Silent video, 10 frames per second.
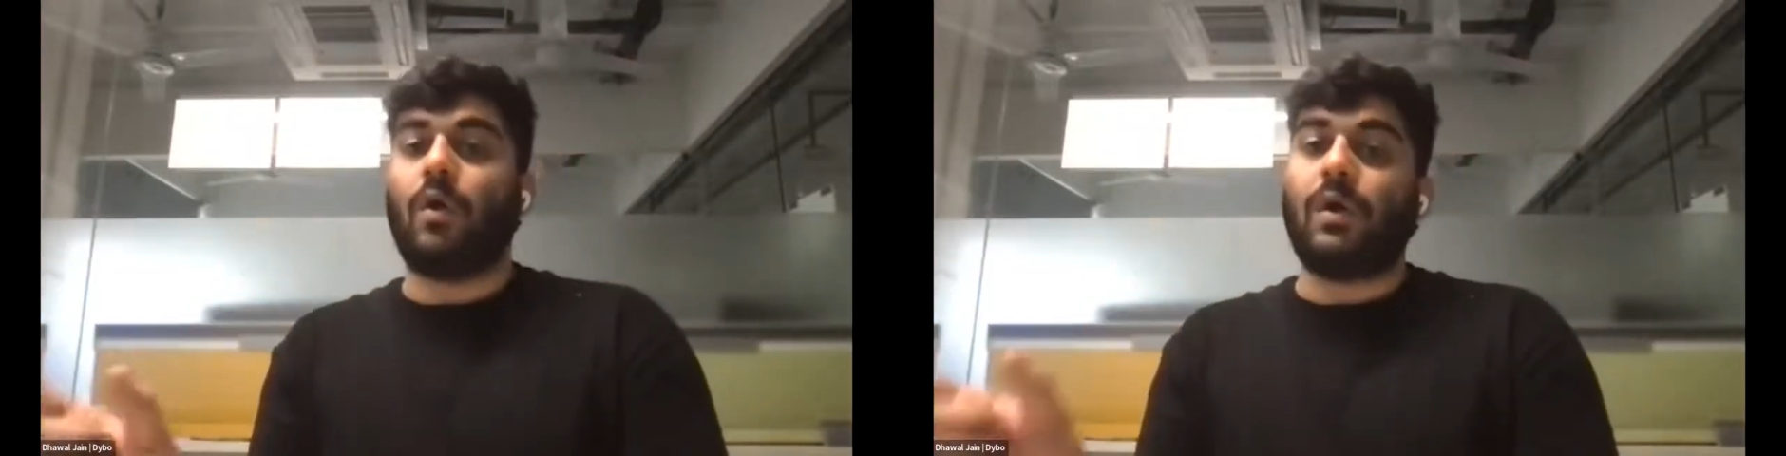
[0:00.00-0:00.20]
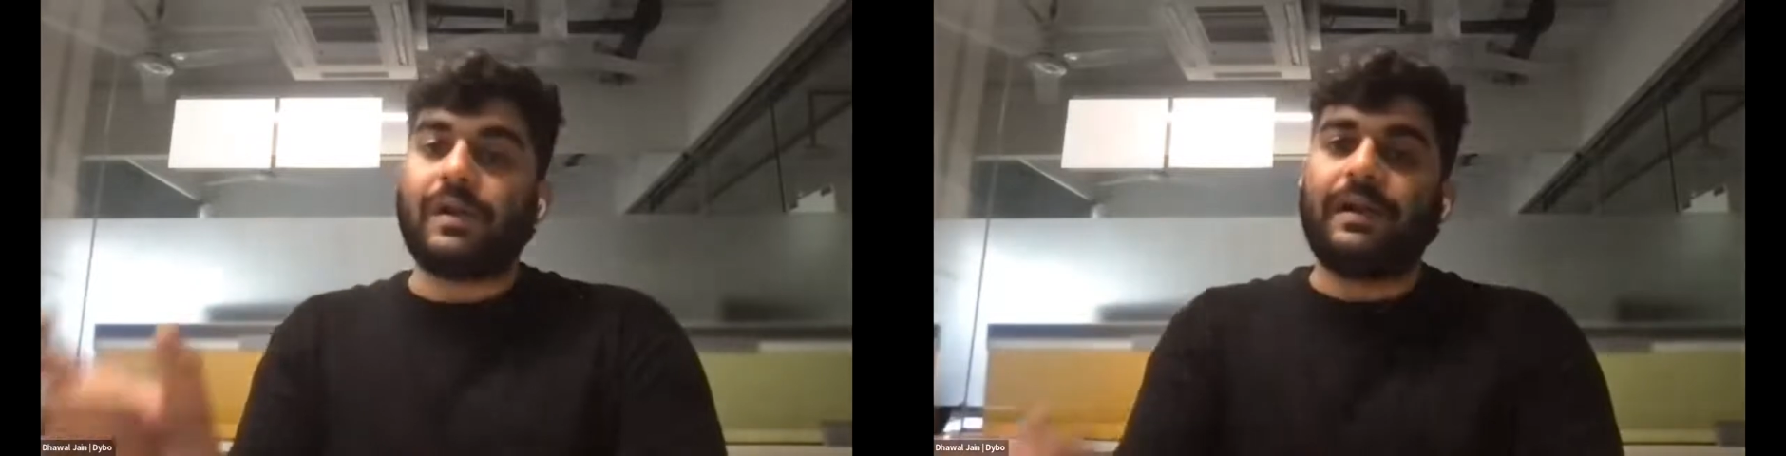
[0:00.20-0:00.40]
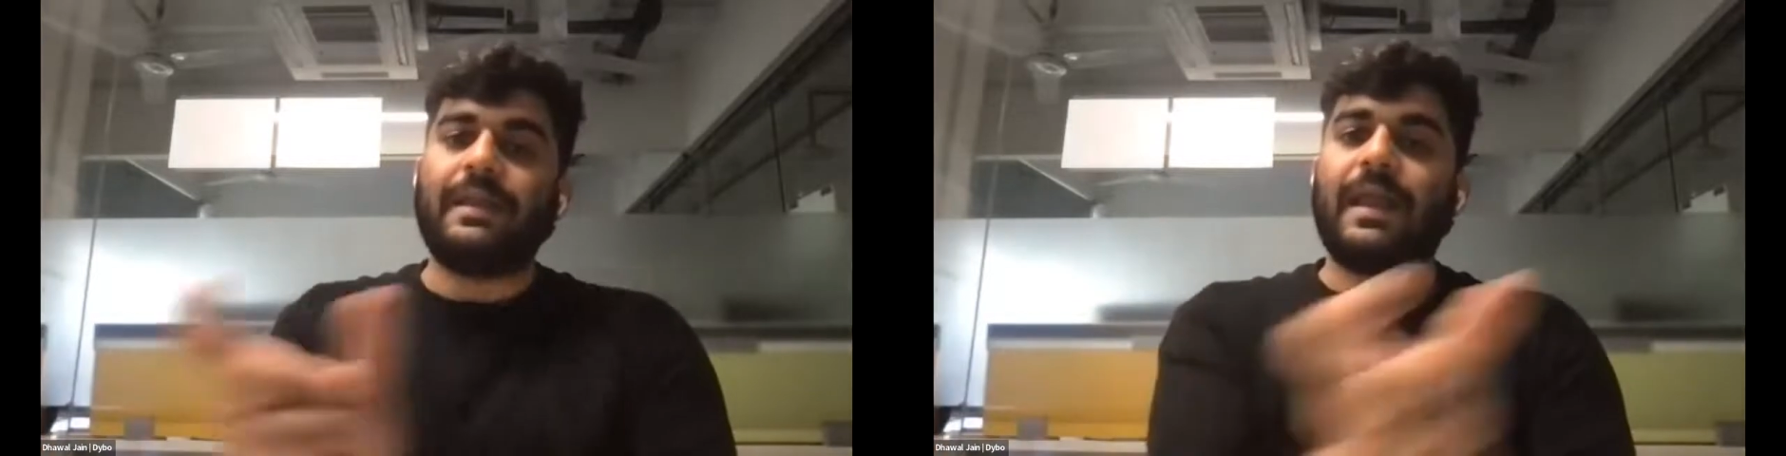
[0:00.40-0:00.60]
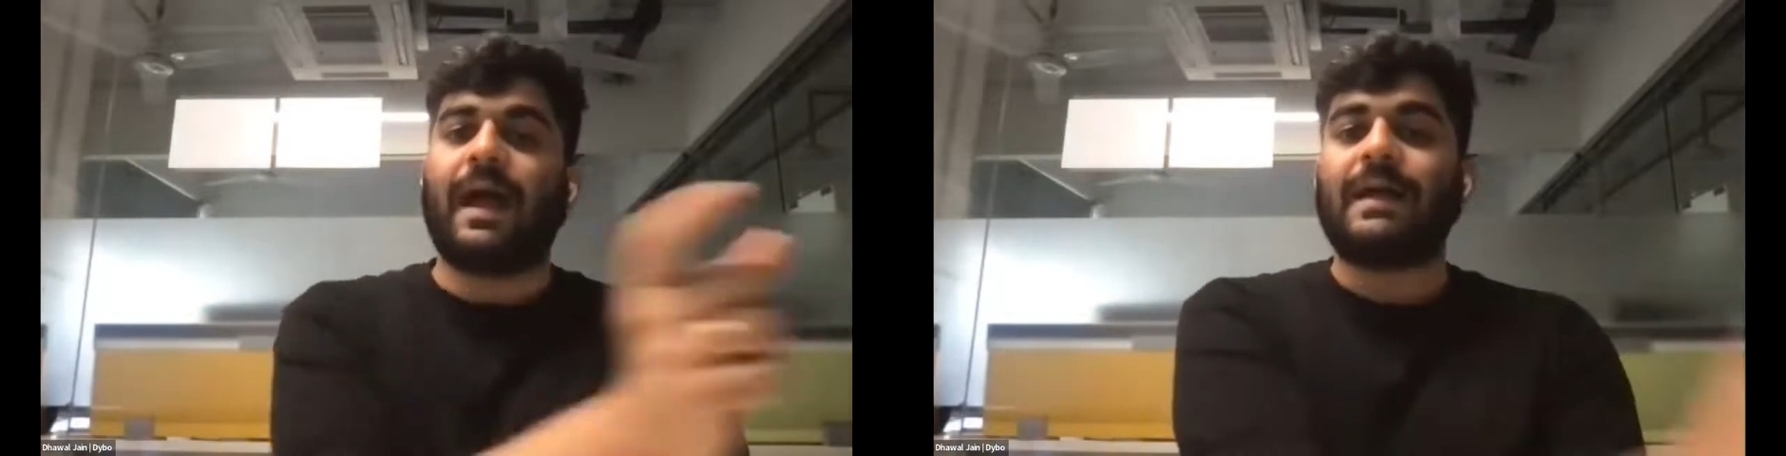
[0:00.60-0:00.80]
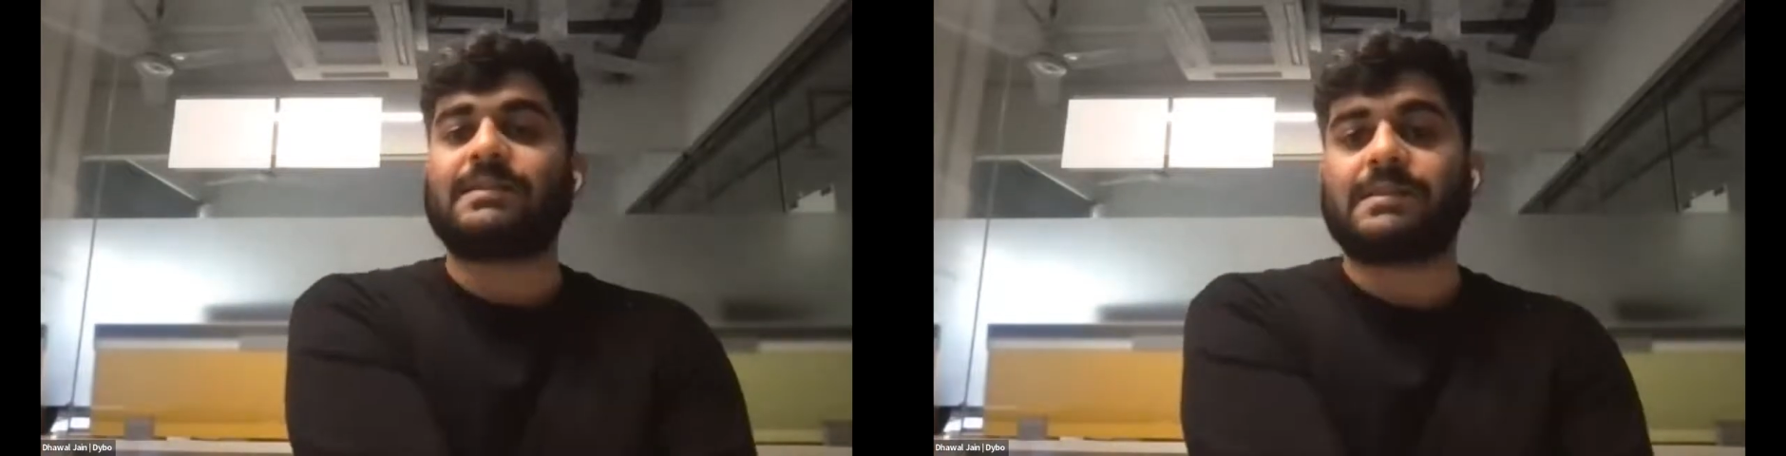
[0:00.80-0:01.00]
already
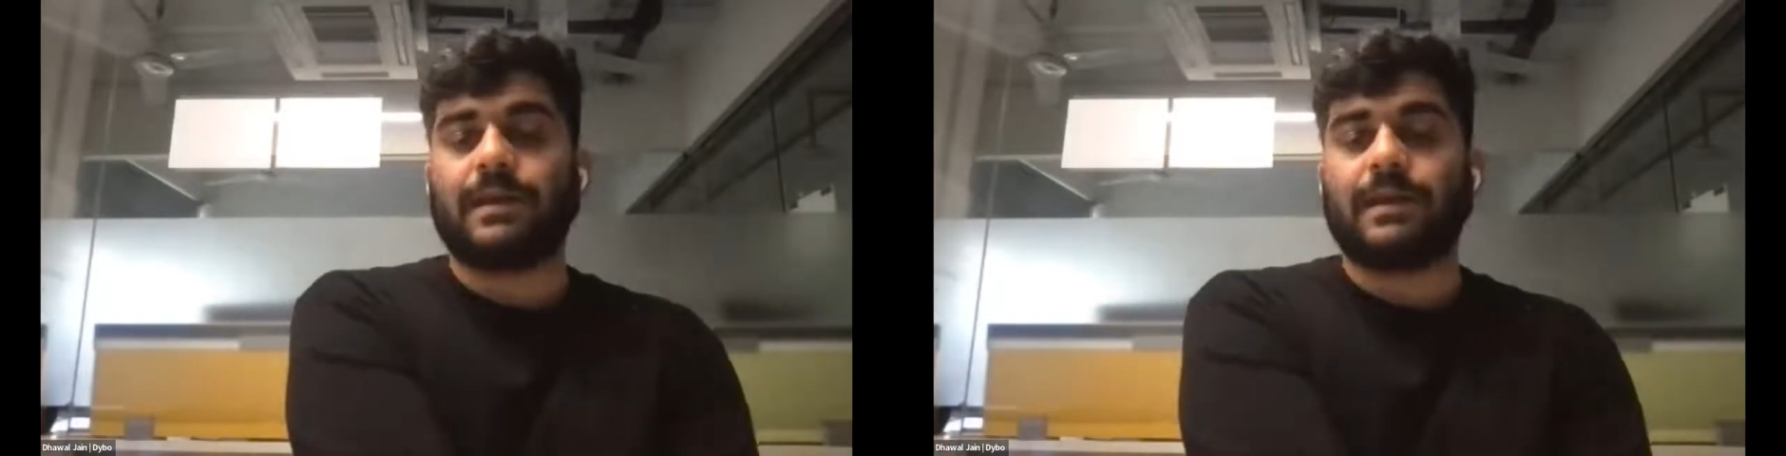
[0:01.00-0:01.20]
has